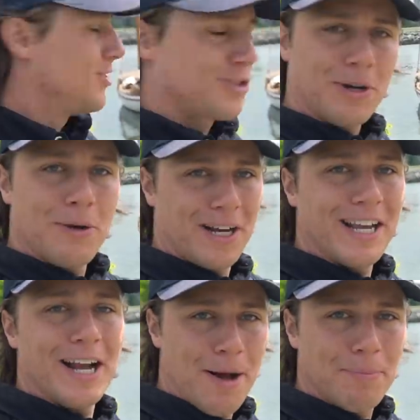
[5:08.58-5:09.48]
It's a great way to
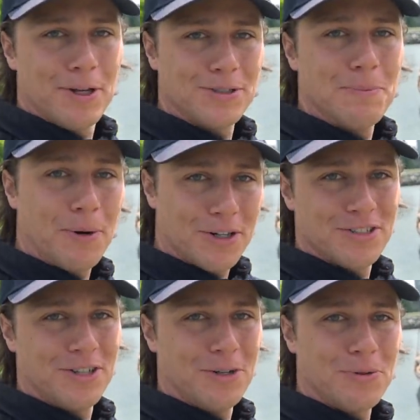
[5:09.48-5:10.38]
get up close and
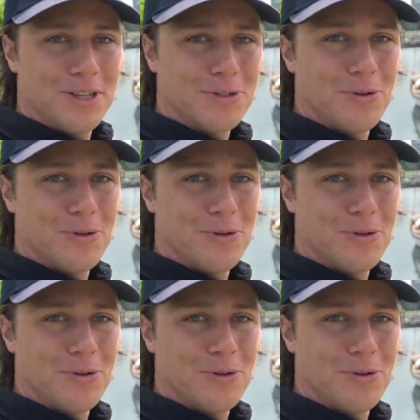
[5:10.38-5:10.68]
personal with these